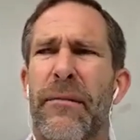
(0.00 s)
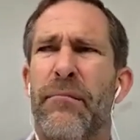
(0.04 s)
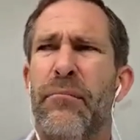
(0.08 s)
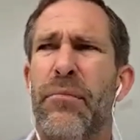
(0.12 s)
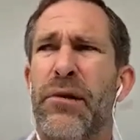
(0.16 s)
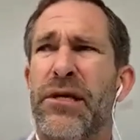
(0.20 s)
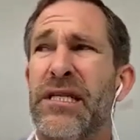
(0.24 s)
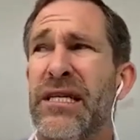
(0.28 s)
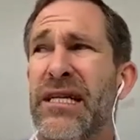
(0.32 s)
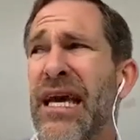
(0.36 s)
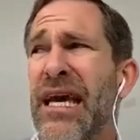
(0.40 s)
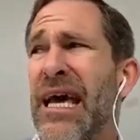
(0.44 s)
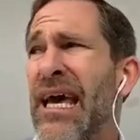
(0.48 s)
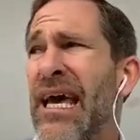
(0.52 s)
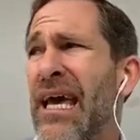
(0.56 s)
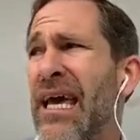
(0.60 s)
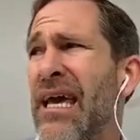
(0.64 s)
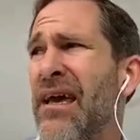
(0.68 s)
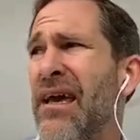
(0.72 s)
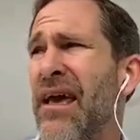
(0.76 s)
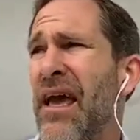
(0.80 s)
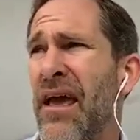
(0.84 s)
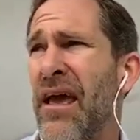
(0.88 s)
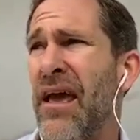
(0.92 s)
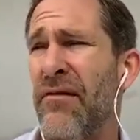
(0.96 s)
But
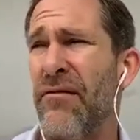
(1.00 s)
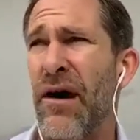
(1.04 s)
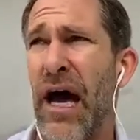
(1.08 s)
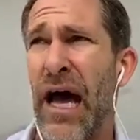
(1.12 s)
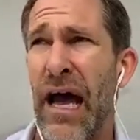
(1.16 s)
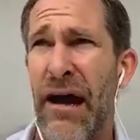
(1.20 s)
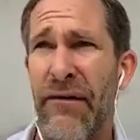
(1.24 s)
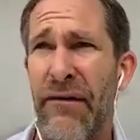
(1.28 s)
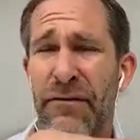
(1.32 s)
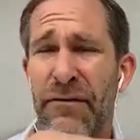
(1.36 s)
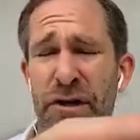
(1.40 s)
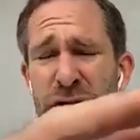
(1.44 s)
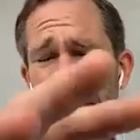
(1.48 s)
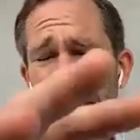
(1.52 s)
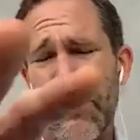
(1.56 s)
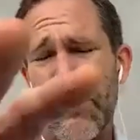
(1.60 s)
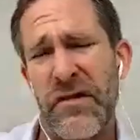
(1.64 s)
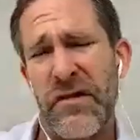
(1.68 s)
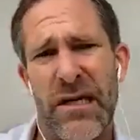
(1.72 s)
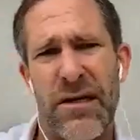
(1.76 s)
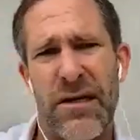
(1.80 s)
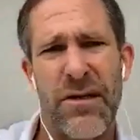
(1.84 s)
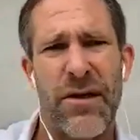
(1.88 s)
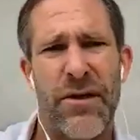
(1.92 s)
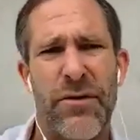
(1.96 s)
today, an average
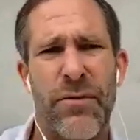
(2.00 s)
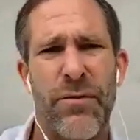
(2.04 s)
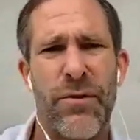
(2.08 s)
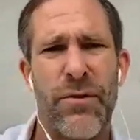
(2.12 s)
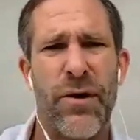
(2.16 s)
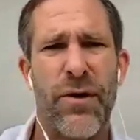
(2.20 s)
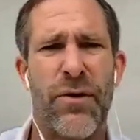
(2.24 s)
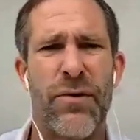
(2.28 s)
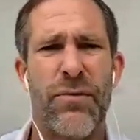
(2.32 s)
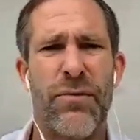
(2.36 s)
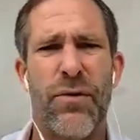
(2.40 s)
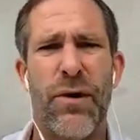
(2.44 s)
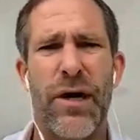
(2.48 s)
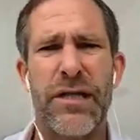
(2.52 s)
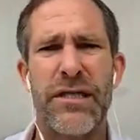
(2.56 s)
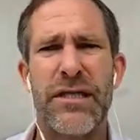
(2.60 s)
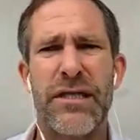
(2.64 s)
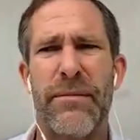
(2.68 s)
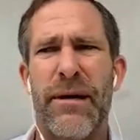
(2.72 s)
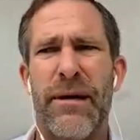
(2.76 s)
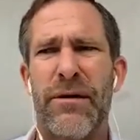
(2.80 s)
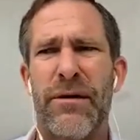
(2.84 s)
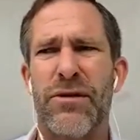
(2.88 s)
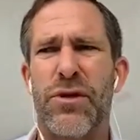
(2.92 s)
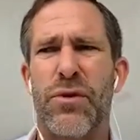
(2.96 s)
vehicle on the road runs
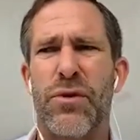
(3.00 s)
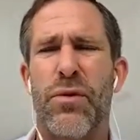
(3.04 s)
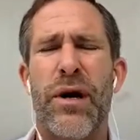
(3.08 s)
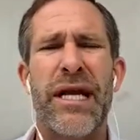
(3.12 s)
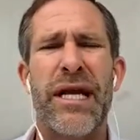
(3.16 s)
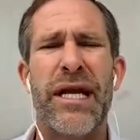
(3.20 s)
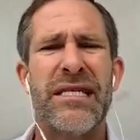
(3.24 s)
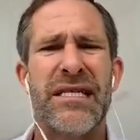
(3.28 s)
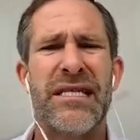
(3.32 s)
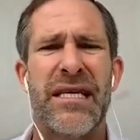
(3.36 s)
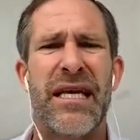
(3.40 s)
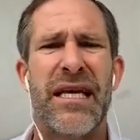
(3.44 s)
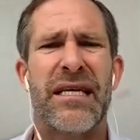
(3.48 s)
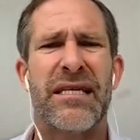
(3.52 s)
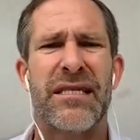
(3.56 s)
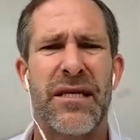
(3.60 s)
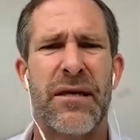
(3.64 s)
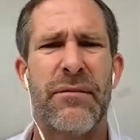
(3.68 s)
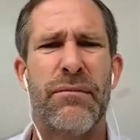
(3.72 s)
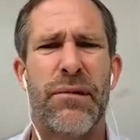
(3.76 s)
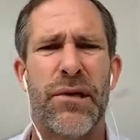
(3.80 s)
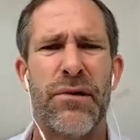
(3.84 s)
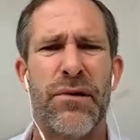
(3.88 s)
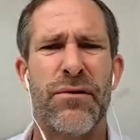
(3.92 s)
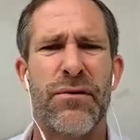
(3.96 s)
about 26
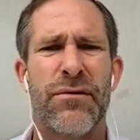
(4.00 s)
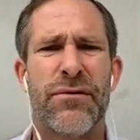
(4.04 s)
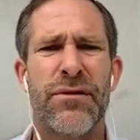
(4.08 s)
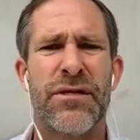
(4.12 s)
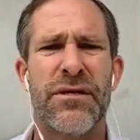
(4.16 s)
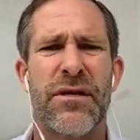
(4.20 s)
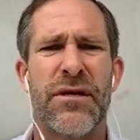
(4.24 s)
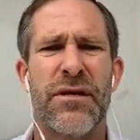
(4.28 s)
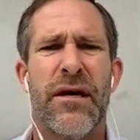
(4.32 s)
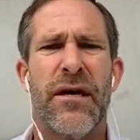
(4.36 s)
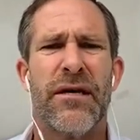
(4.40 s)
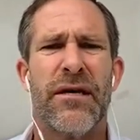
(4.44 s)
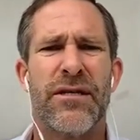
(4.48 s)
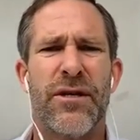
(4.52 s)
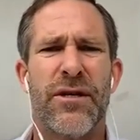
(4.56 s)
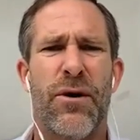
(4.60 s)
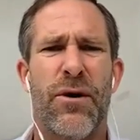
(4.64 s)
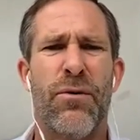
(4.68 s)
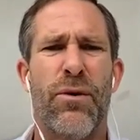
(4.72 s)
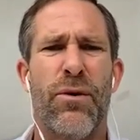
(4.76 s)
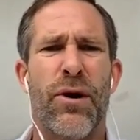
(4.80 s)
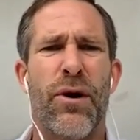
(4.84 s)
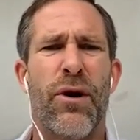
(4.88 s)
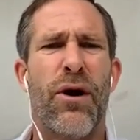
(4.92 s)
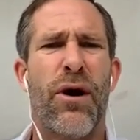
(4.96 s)
computers. So
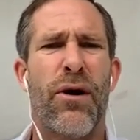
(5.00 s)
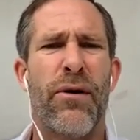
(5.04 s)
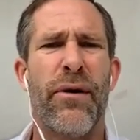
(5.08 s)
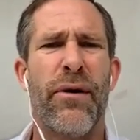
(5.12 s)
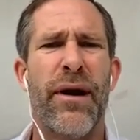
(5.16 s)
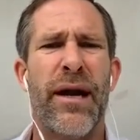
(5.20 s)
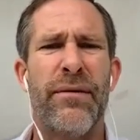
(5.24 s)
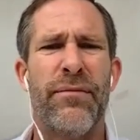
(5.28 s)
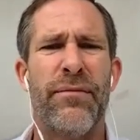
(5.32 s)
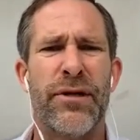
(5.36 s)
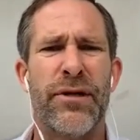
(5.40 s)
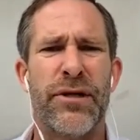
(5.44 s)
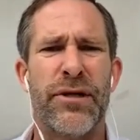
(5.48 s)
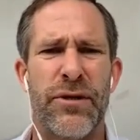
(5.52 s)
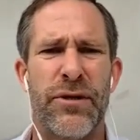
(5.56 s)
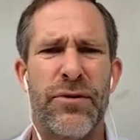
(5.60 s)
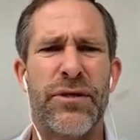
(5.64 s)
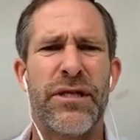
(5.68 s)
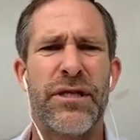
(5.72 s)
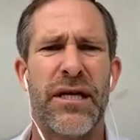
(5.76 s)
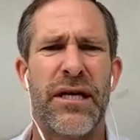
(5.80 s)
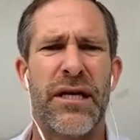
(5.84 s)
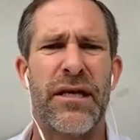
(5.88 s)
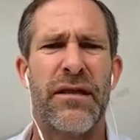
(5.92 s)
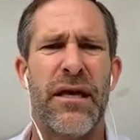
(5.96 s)
we're already
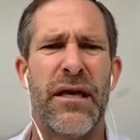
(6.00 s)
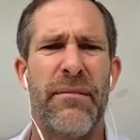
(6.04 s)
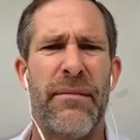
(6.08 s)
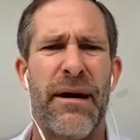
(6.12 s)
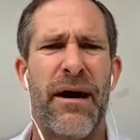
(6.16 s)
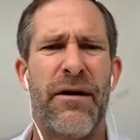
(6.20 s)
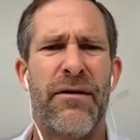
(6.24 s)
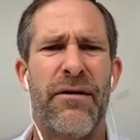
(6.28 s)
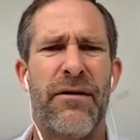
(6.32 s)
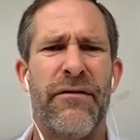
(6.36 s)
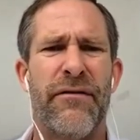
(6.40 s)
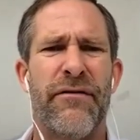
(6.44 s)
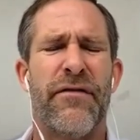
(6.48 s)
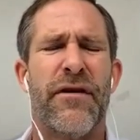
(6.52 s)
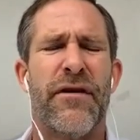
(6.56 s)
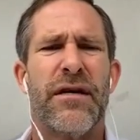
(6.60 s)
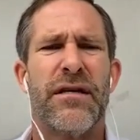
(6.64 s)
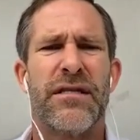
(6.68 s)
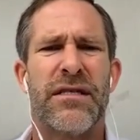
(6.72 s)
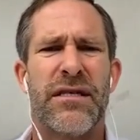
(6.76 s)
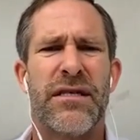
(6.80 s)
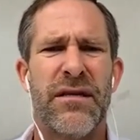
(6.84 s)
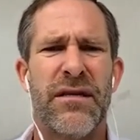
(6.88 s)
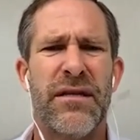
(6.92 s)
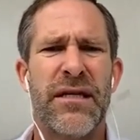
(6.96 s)
reducing the amount of
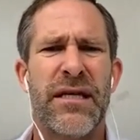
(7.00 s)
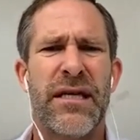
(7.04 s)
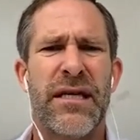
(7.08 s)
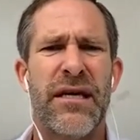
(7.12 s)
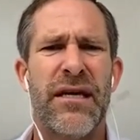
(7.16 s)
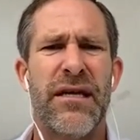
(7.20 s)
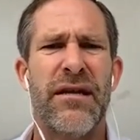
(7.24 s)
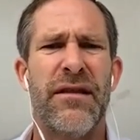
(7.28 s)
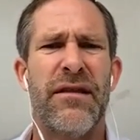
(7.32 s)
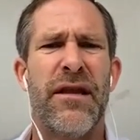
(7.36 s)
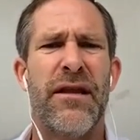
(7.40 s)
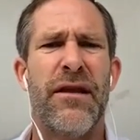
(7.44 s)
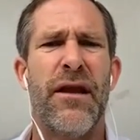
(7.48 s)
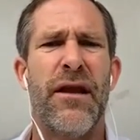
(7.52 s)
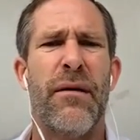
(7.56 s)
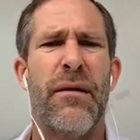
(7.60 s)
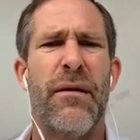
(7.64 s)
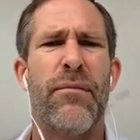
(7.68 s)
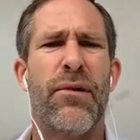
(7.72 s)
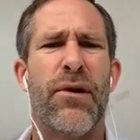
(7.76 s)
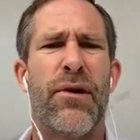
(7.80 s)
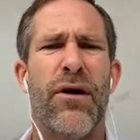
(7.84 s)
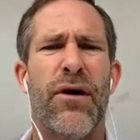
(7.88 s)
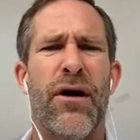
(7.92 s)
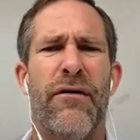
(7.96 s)
silicon and the
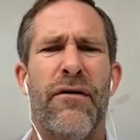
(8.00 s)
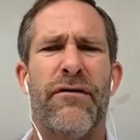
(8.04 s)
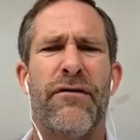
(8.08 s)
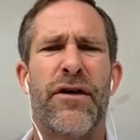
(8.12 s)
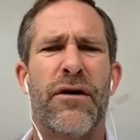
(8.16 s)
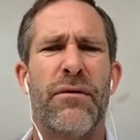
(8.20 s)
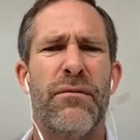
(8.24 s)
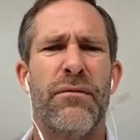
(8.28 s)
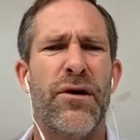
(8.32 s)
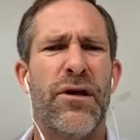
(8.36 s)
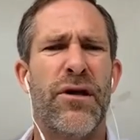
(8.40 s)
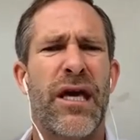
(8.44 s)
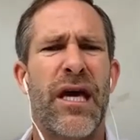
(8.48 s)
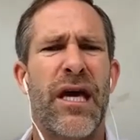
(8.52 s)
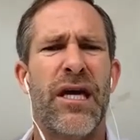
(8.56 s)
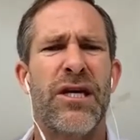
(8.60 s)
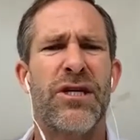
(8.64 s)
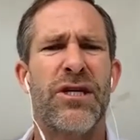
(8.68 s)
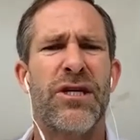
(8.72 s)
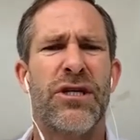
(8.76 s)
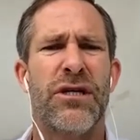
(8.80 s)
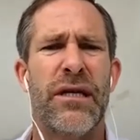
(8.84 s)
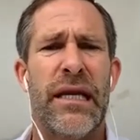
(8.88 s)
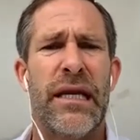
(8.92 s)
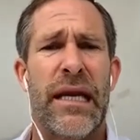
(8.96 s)
number of
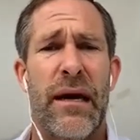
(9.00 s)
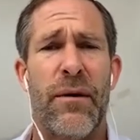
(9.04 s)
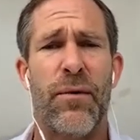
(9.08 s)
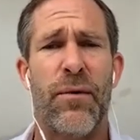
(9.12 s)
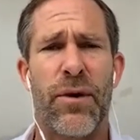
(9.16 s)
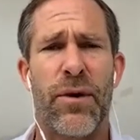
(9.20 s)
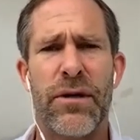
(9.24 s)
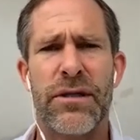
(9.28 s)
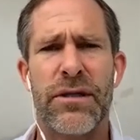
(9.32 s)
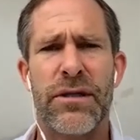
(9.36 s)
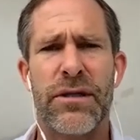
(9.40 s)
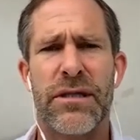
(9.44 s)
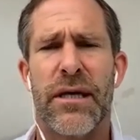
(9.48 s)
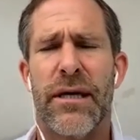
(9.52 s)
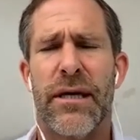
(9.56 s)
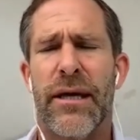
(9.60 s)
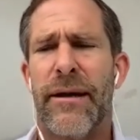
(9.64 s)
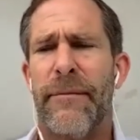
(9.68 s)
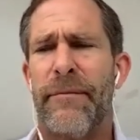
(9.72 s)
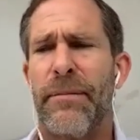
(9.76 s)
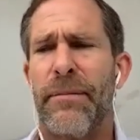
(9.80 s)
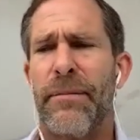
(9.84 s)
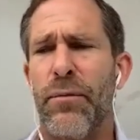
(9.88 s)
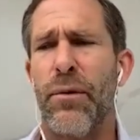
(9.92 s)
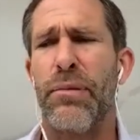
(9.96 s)
communication networks.
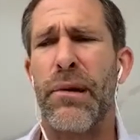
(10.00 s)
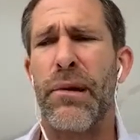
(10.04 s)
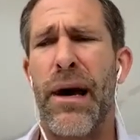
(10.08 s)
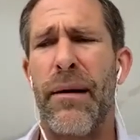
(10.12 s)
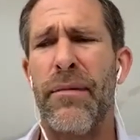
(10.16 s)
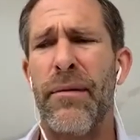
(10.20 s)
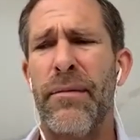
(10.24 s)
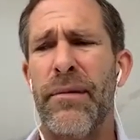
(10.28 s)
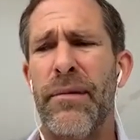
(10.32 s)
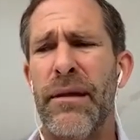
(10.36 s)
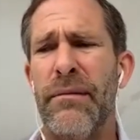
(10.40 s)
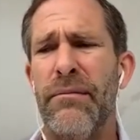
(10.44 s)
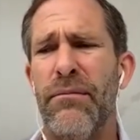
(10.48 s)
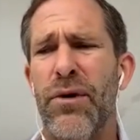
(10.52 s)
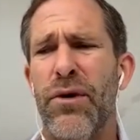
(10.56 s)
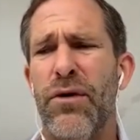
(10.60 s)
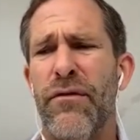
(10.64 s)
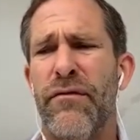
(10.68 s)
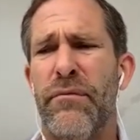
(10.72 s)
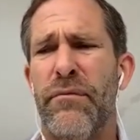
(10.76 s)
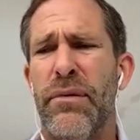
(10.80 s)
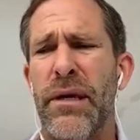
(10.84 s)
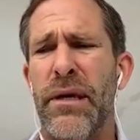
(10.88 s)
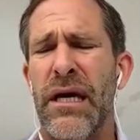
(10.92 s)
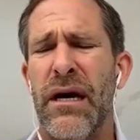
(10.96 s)
We'll probably
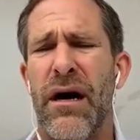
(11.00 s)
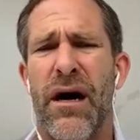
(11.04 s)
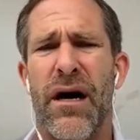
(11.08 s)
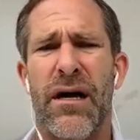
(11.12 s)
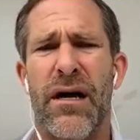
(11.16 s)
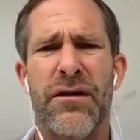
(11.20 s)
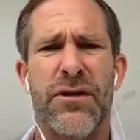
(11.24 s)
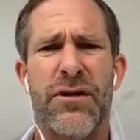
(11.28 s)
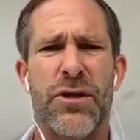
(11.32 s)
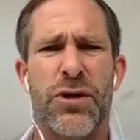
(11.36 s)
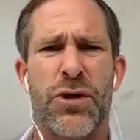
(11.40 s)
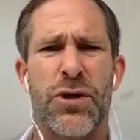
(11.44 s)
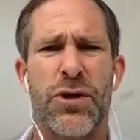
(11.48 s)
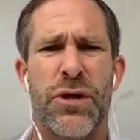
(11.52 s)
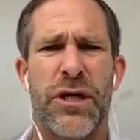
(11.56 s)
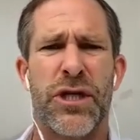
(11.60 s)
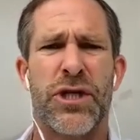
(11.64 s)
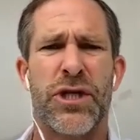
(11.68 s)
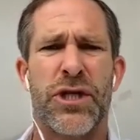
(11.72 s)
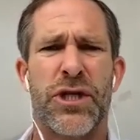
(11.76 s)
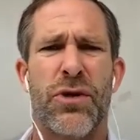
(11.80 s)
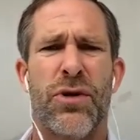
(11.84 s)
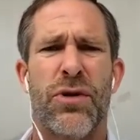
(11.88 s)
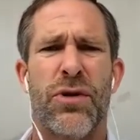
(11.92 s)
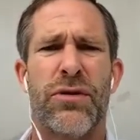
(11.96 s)
move beyond the
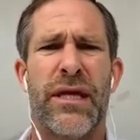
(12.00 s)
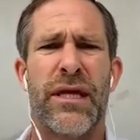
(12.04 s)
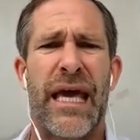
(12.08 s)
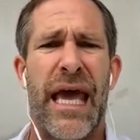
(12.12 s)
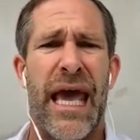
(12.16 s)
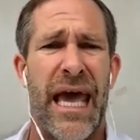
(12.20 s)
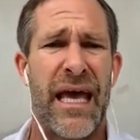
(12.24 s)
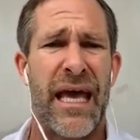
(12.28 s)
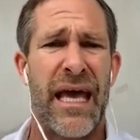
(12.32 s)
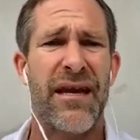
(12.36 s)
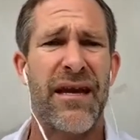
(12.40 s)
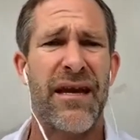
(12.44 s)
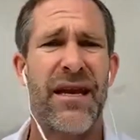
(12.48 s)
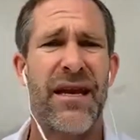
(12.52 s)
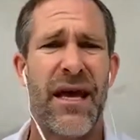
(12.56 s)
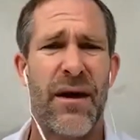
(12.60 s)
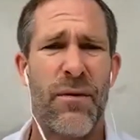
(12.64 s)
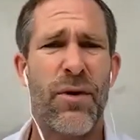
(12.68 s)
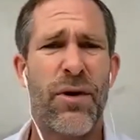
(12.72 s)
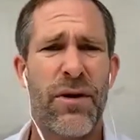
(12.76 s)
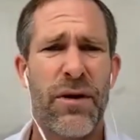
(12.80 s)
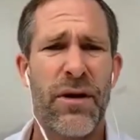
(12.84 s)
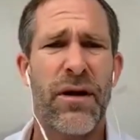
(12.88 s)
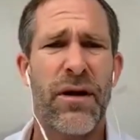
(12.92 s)
traditional CAN network